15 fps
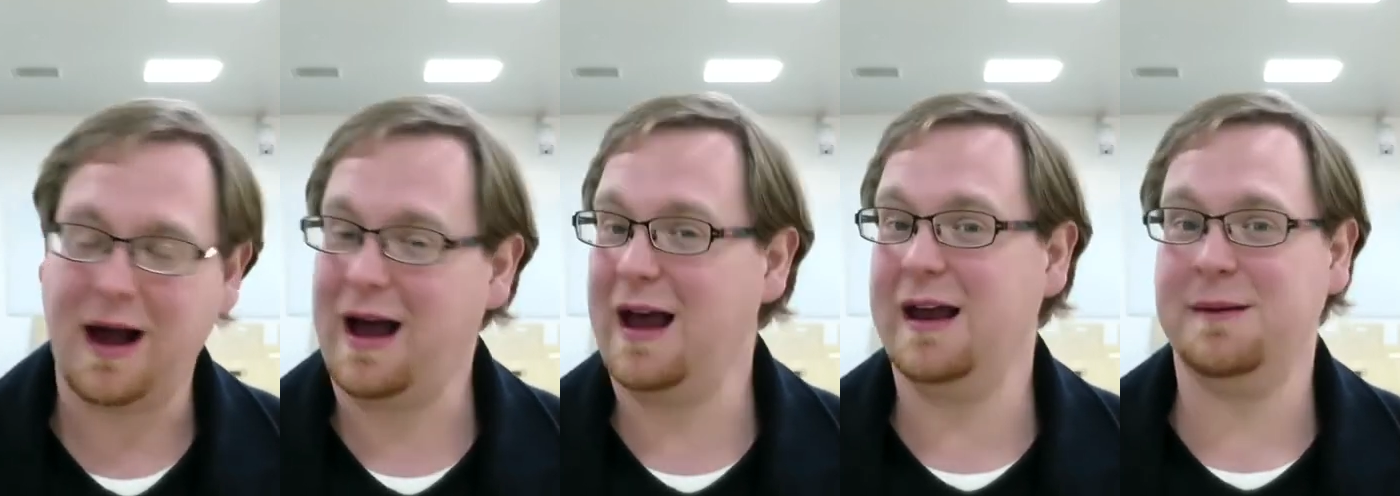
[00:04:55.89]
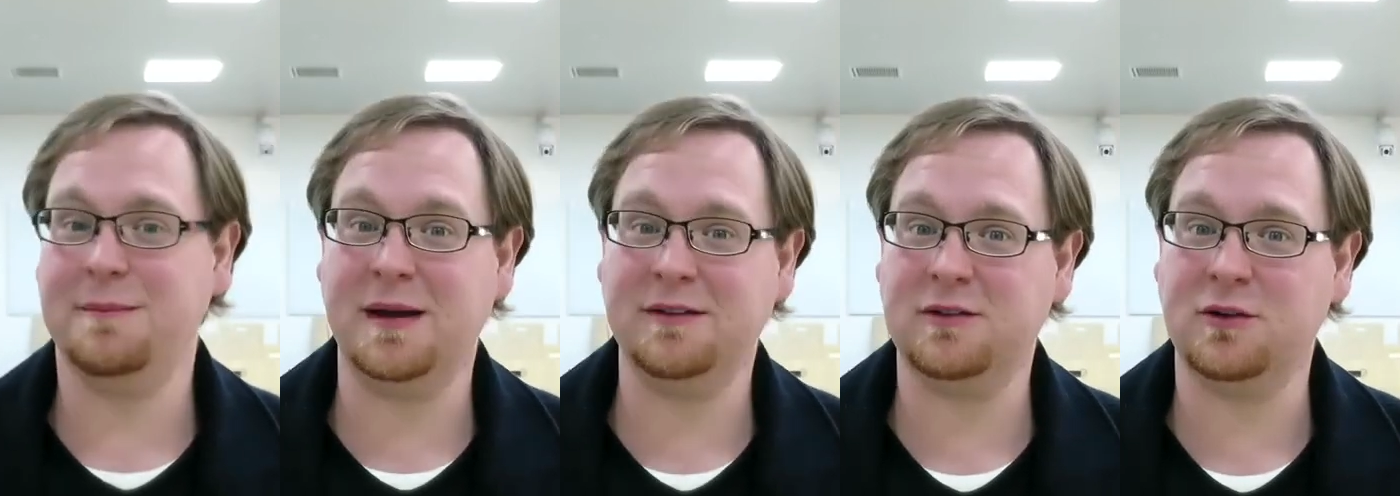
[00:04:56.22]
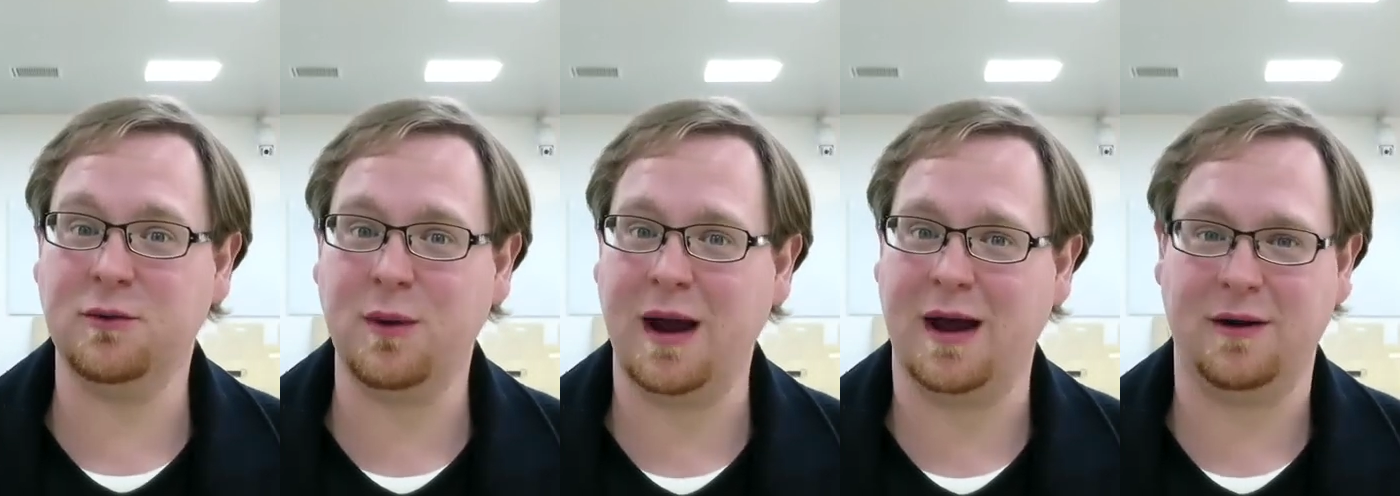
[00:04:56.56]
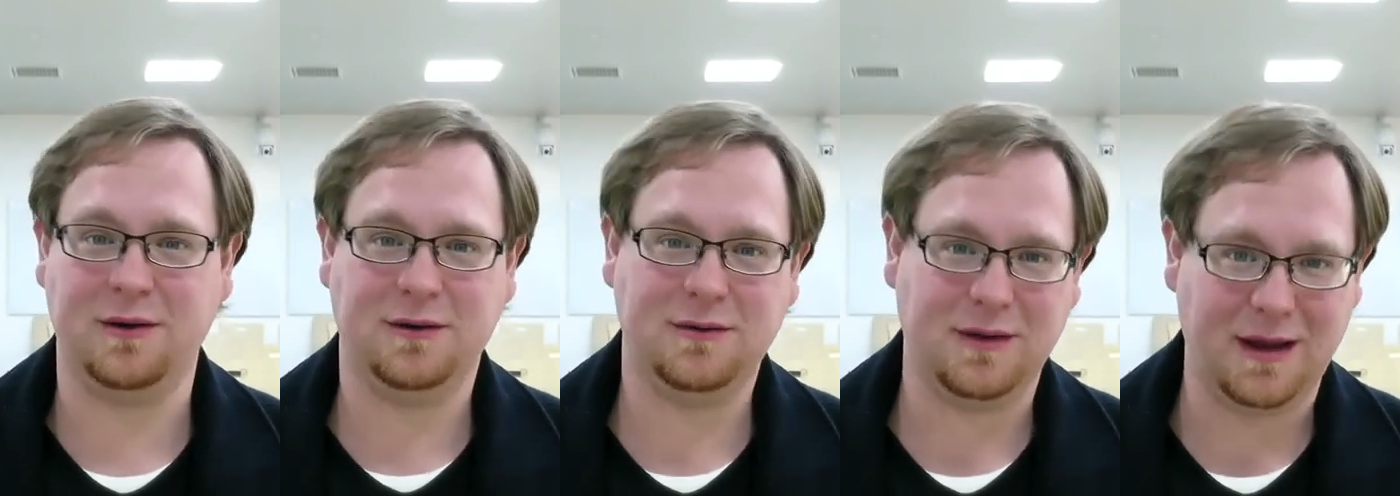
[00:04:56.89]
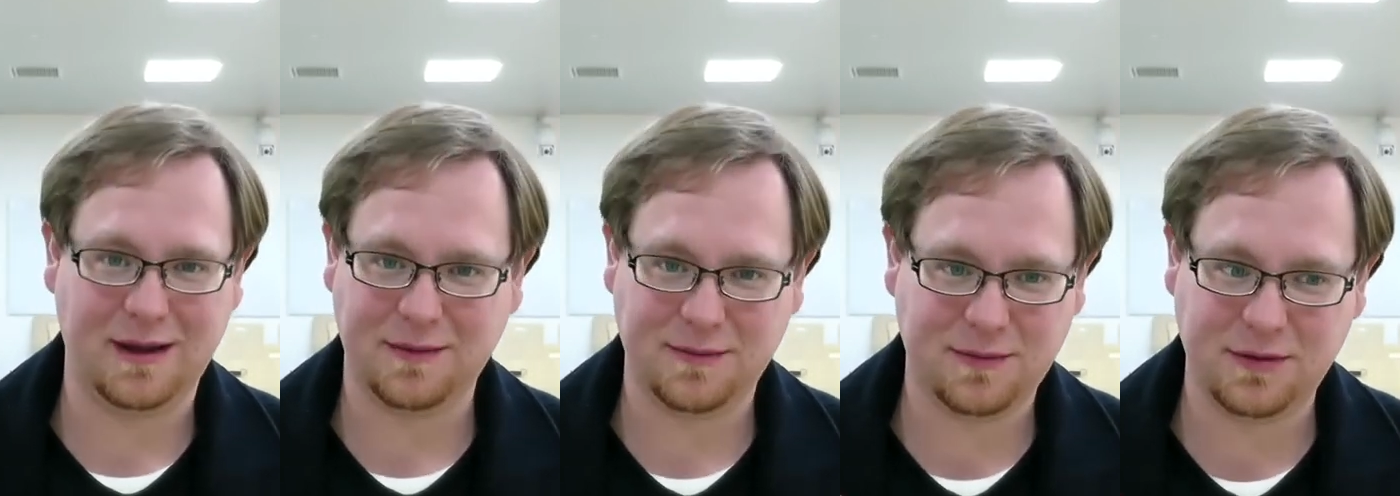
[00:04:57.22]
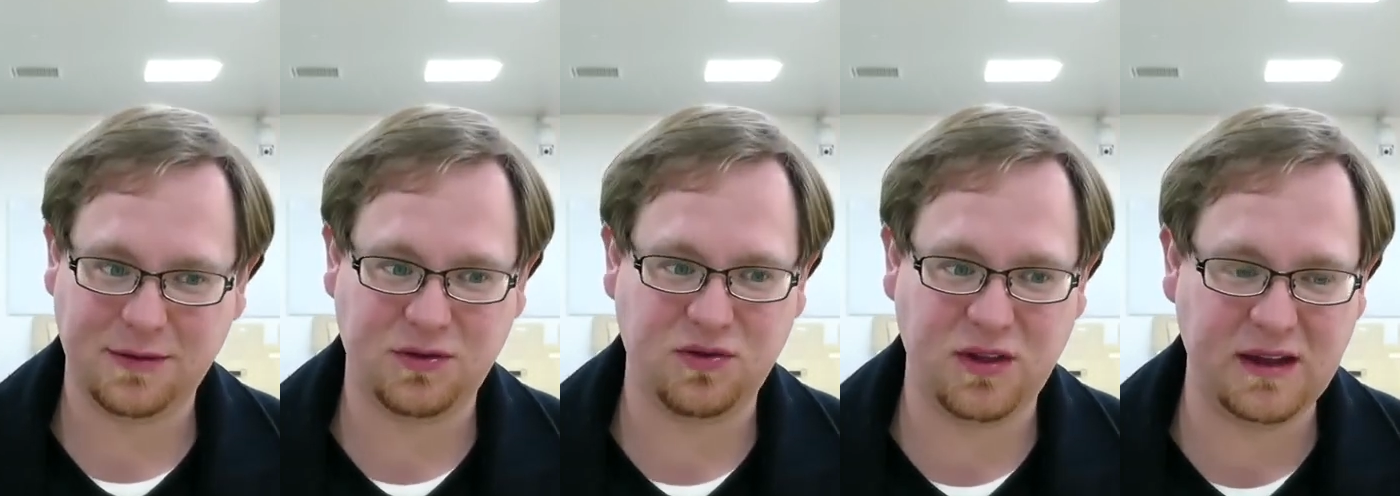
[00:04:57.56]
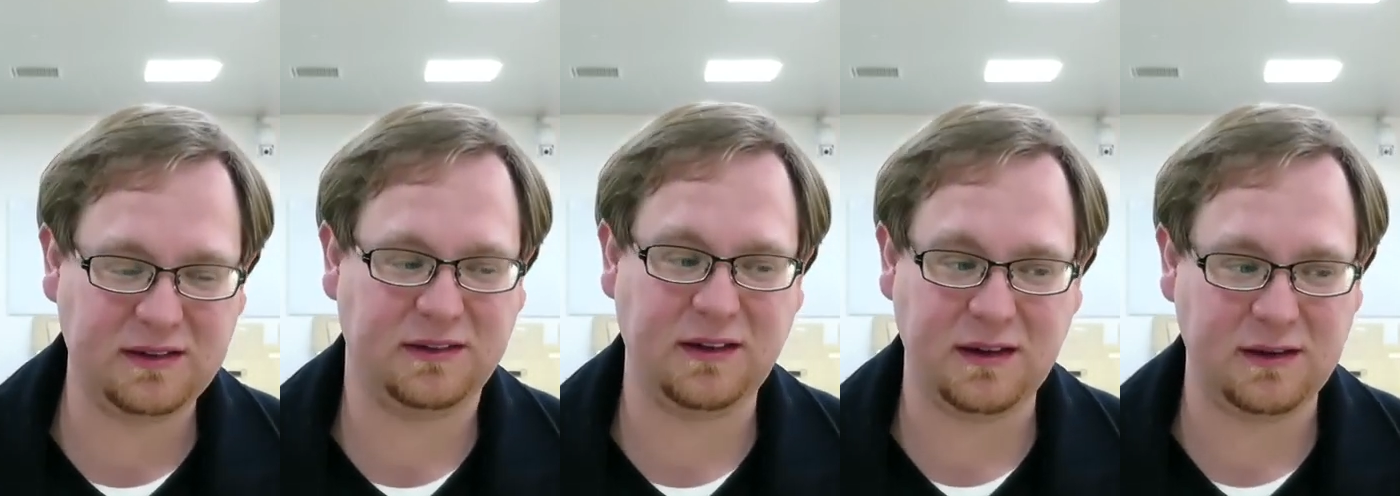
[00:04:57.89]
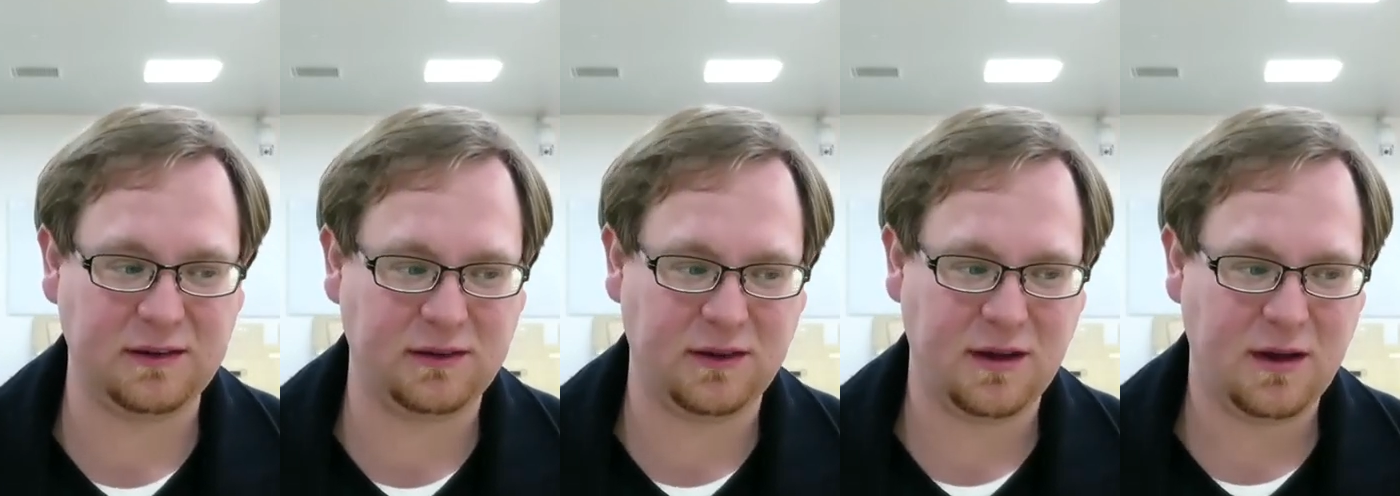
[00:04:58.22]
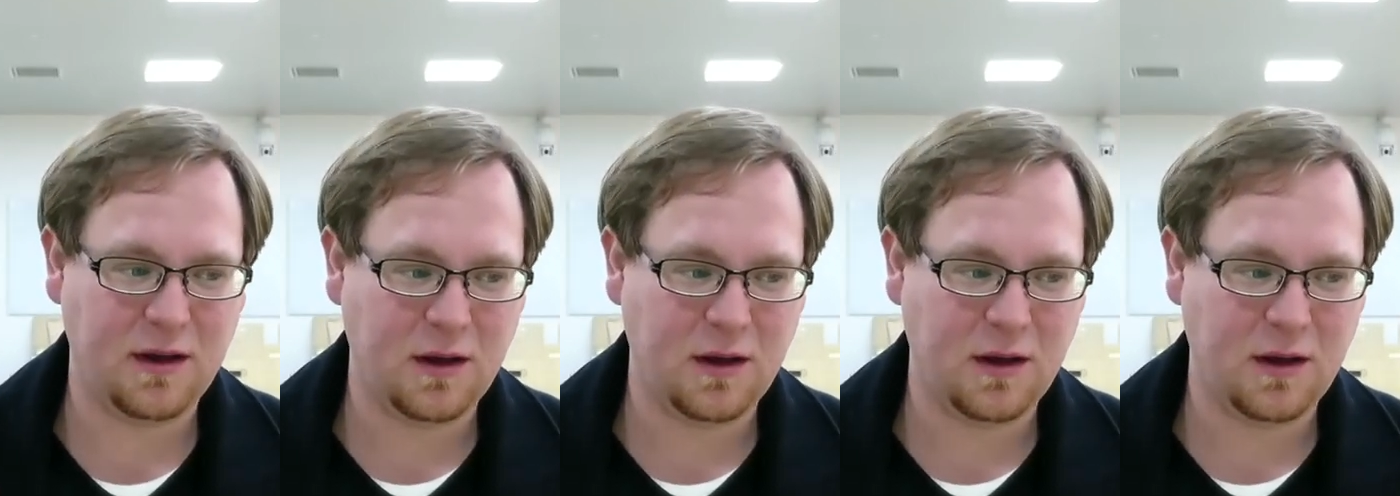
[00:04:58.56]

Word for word: I ain't messing around. Like, this is